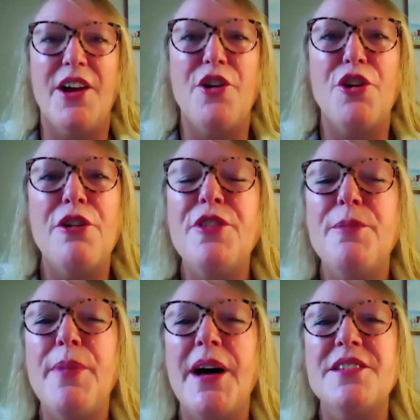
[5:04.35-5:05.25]
got off the
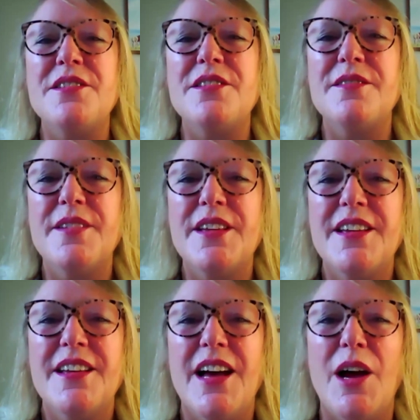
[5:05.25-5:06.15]
bus
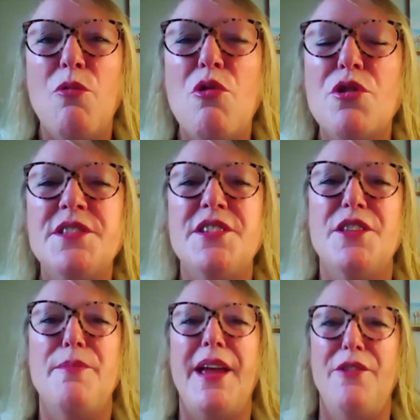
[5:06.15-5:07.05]
I walked to the
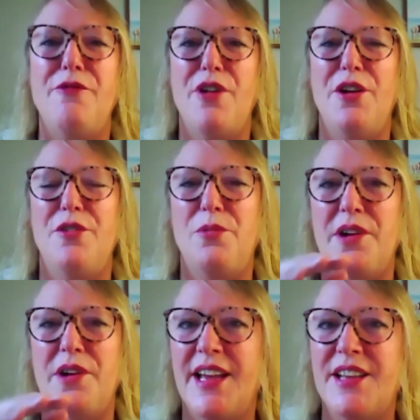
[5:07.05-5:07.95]
main road where
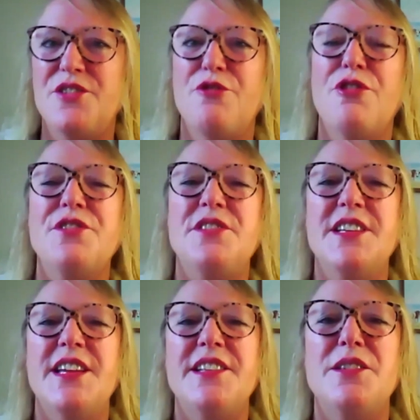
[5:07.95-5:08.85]
I had to cross to
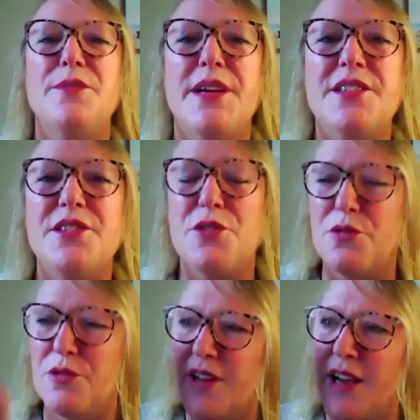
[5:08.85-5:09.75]
get to my
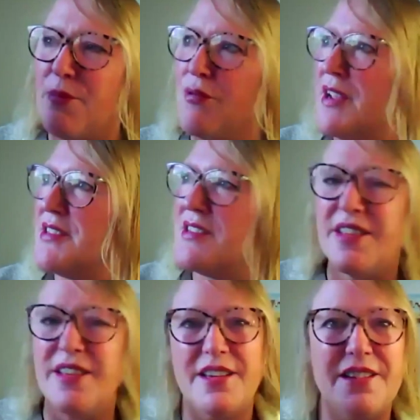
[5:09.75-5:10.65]
school. I pressed
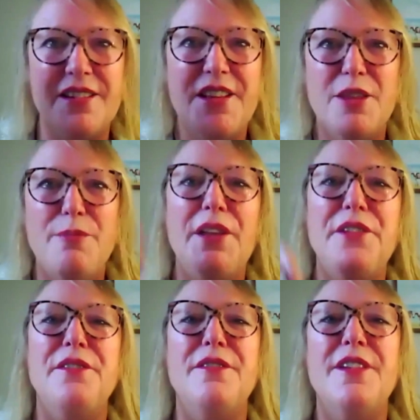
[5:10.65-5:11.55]
the
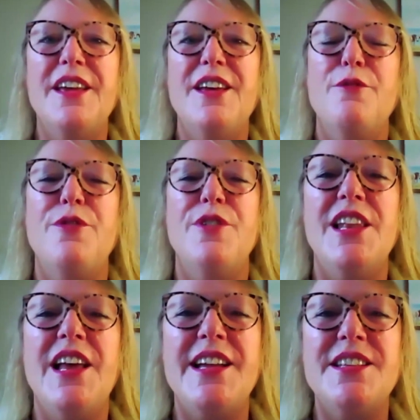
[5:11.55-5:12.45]
button for the
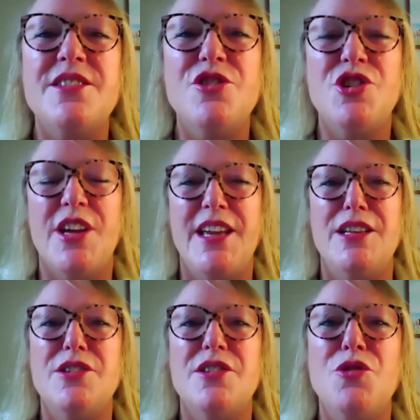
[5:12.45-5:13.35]
lights to
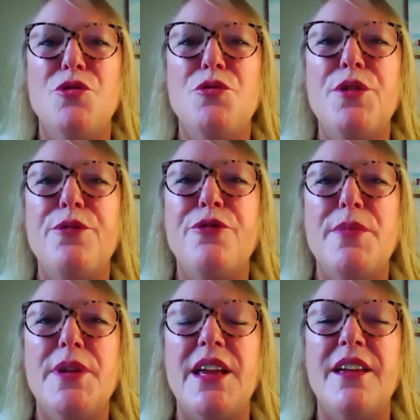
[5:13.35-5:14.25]
change in order for
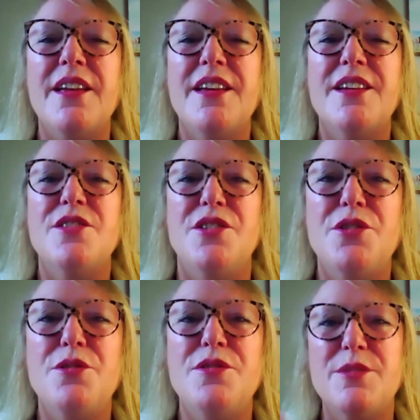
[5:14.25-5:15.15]
me to
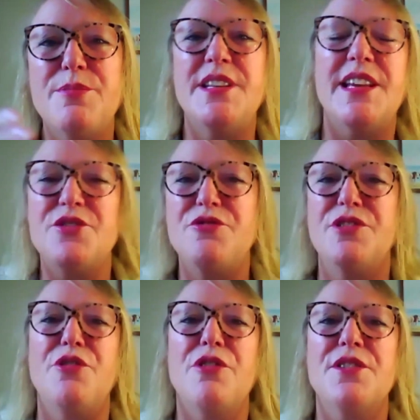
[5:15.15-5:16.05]
use the
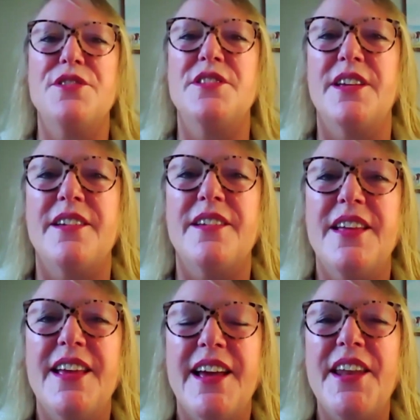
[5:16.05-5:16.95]
pedestrian crossing.
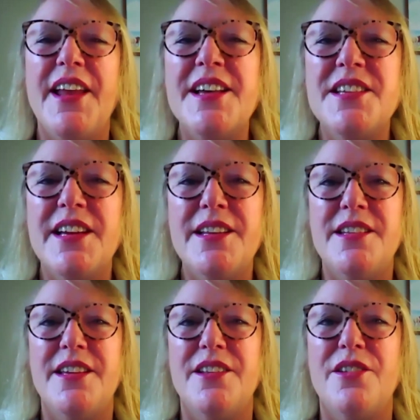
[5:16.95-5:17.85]
And as I
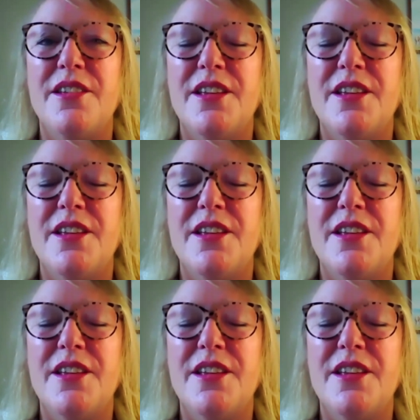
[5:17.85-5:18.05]
did,